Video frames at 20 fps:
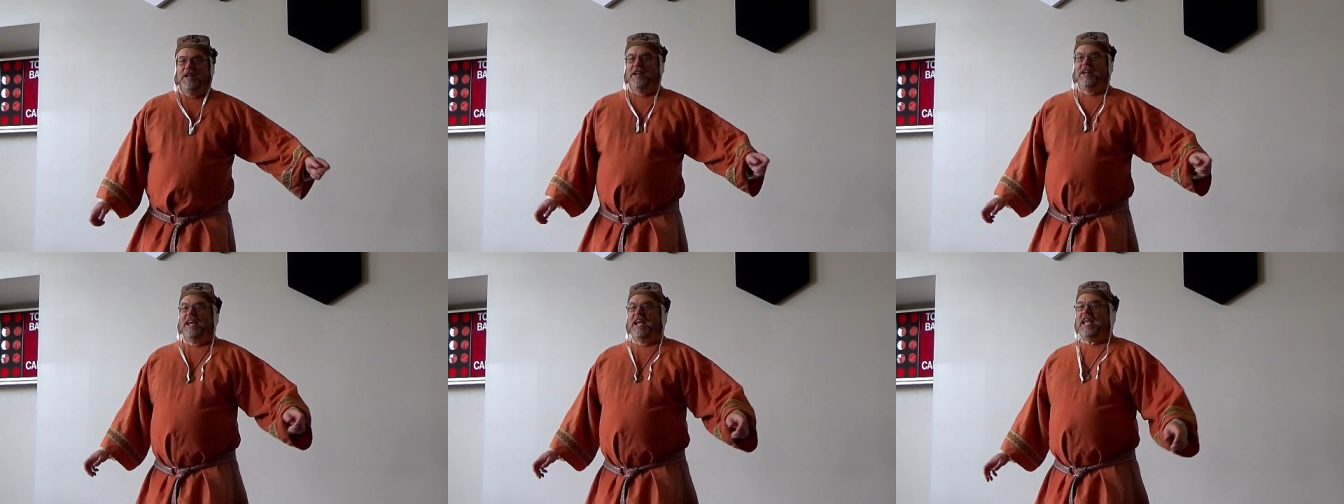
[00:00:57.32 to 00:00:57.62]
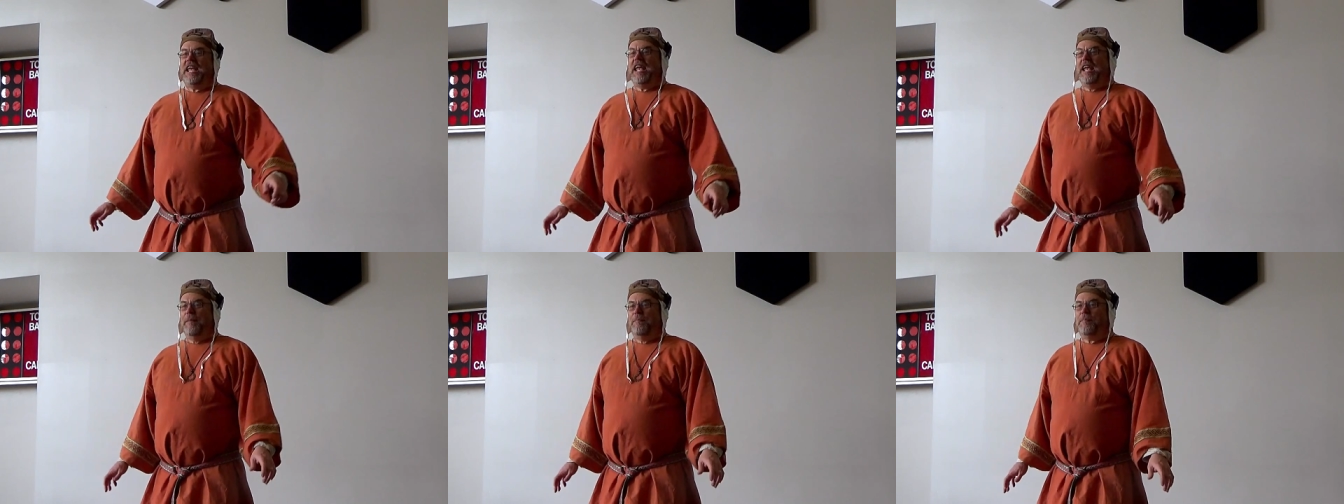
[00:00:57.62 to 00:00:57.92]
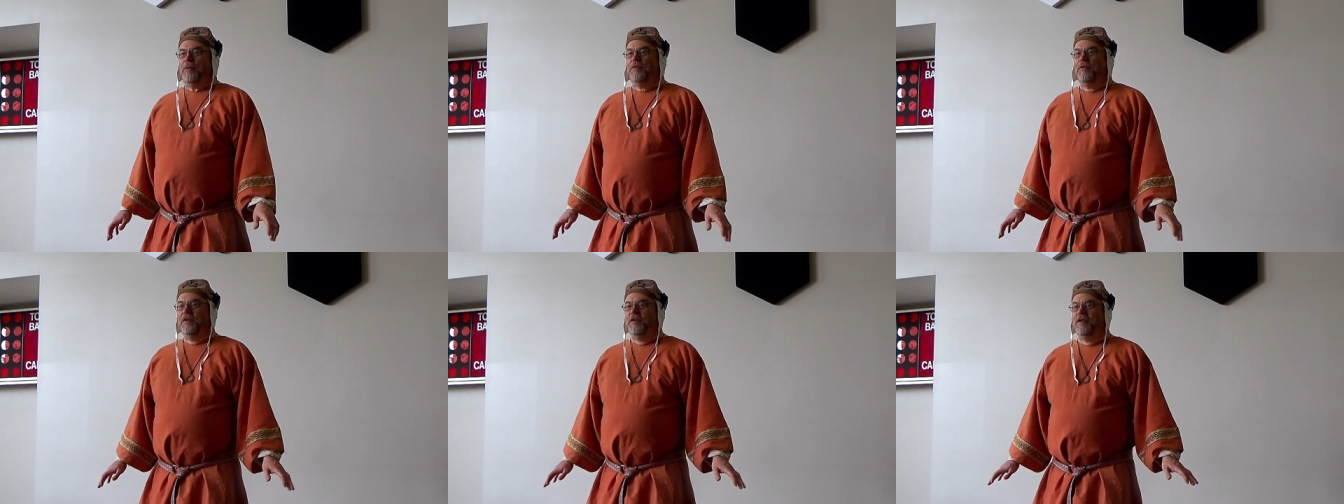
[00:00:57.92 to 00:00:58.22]
in a
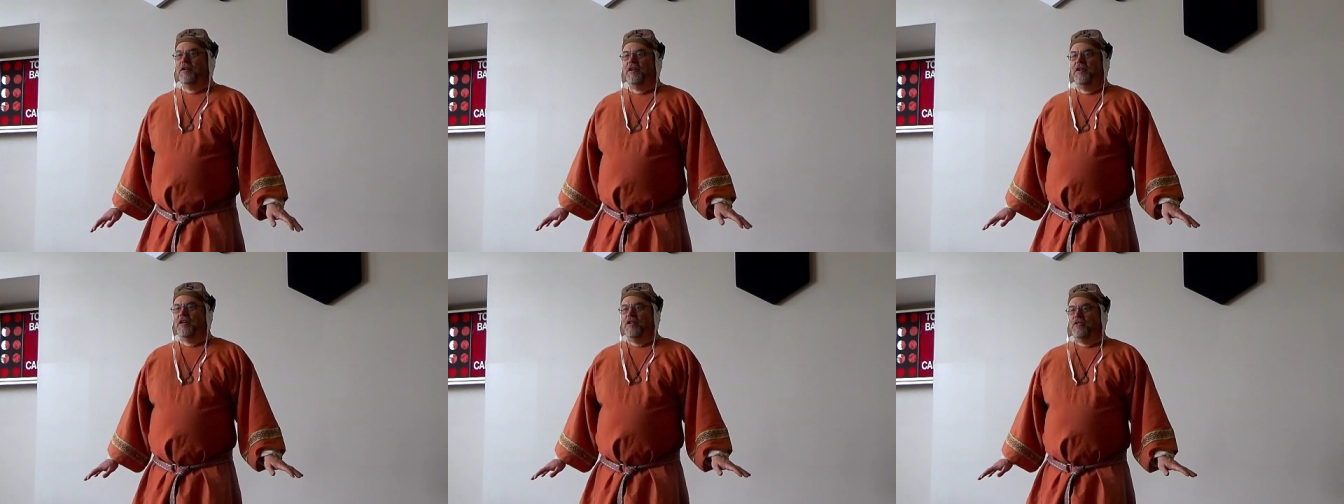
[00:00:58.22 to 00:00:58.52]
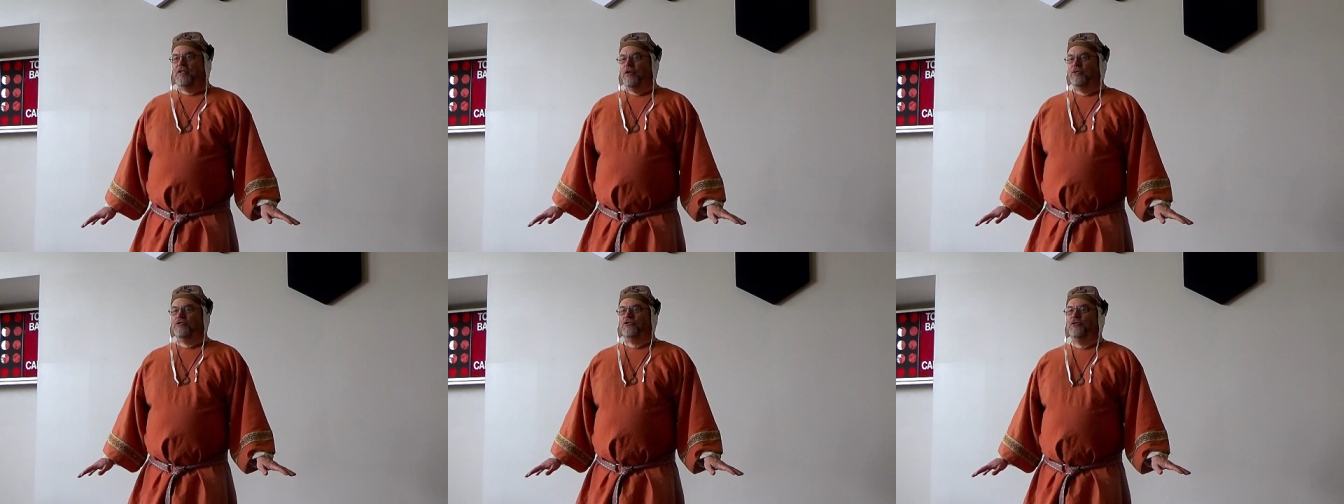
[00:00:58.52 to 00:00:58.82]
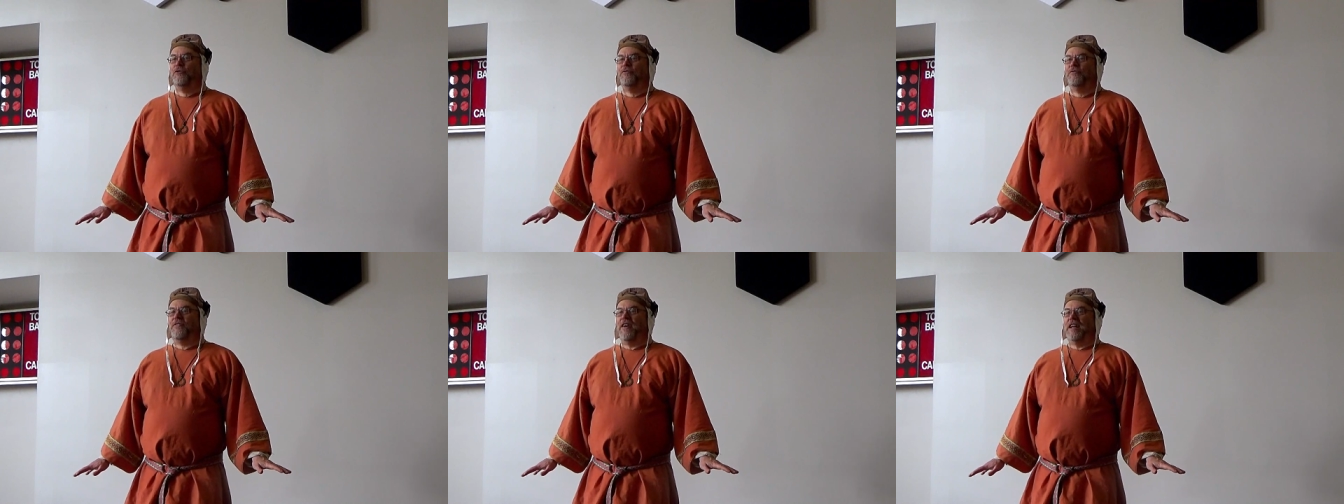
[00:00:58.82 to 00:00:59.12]
heap those
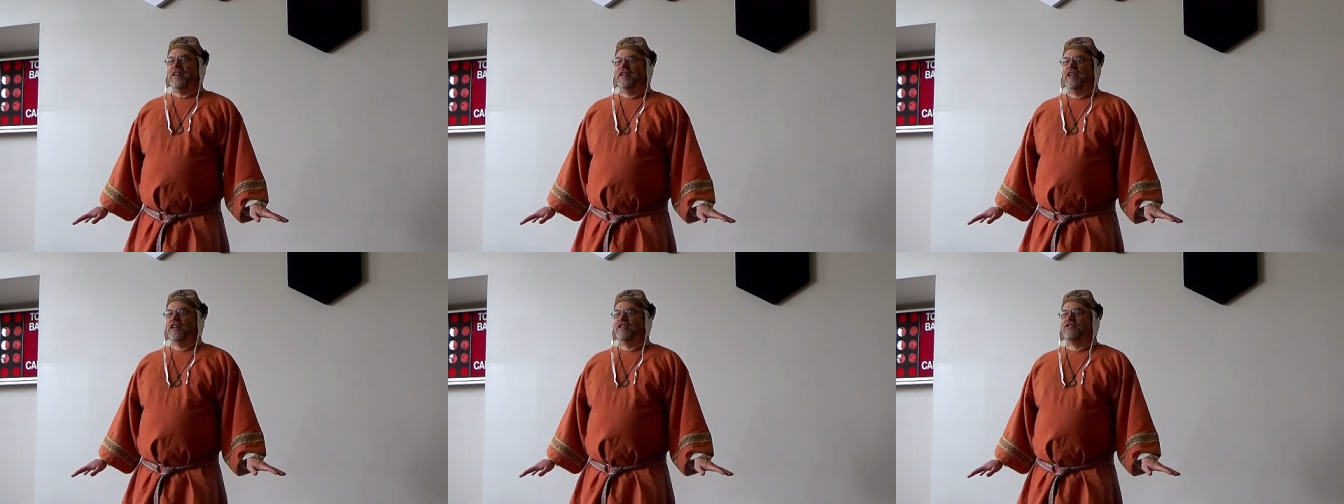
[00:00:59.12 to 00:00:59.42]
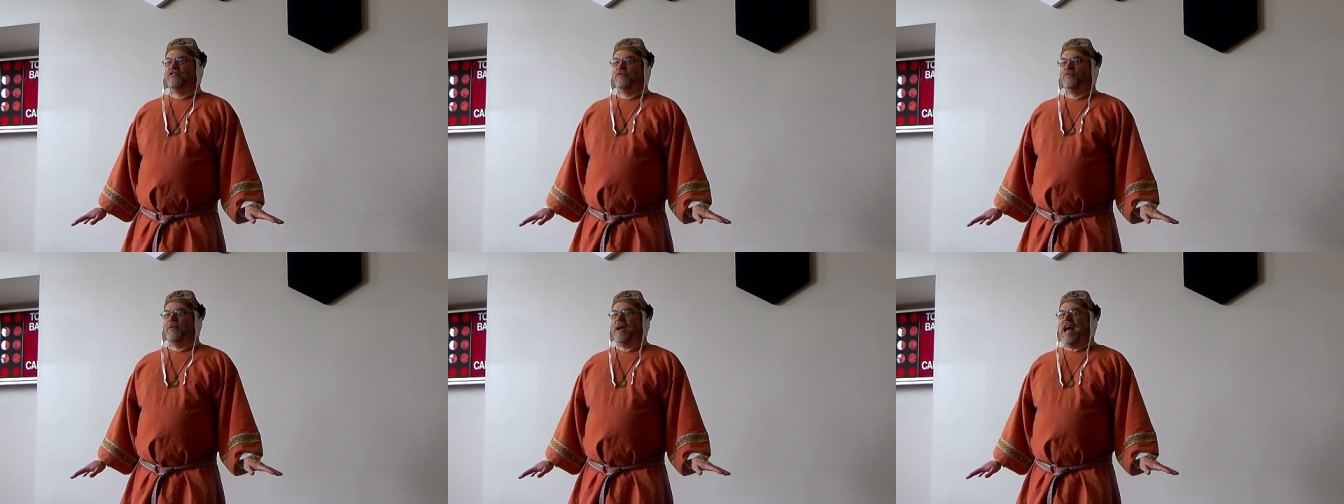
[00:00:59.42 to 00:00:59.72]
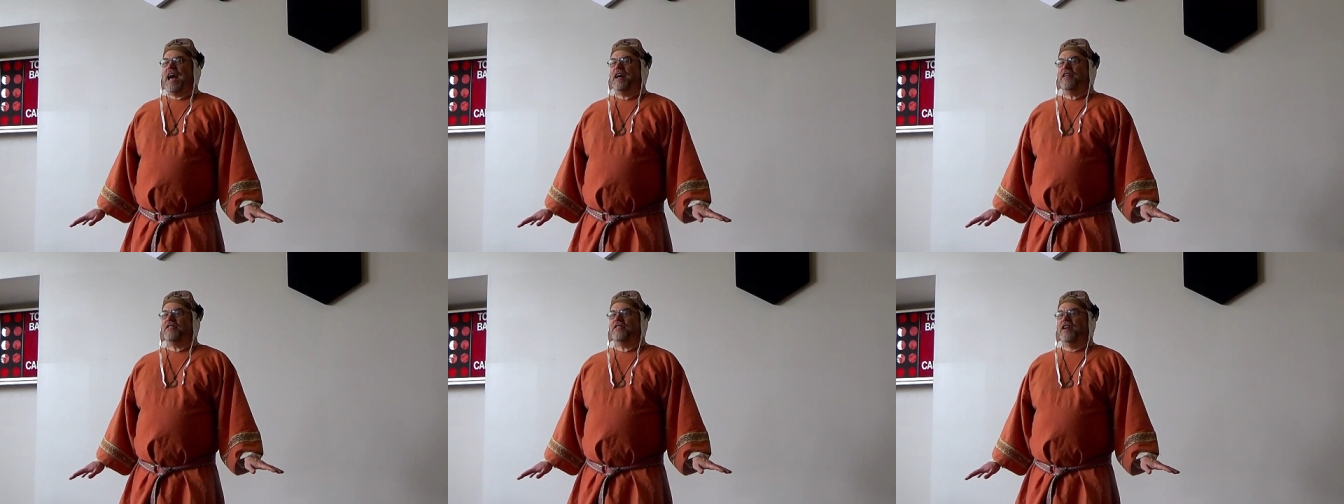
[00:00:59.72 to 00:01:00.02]
who fed his
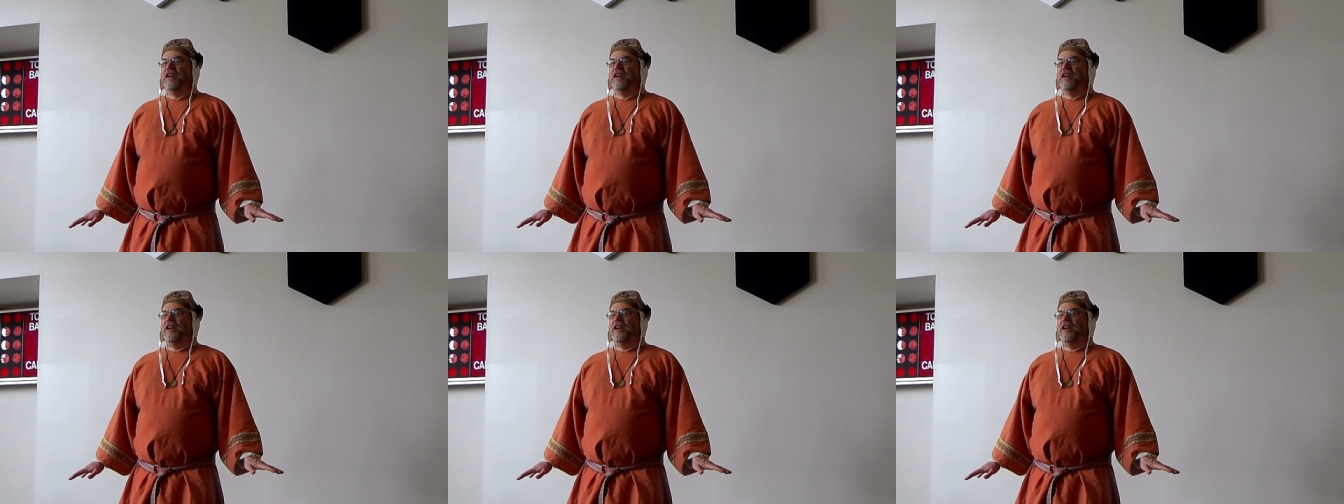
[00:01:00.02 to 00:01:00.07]
wrath,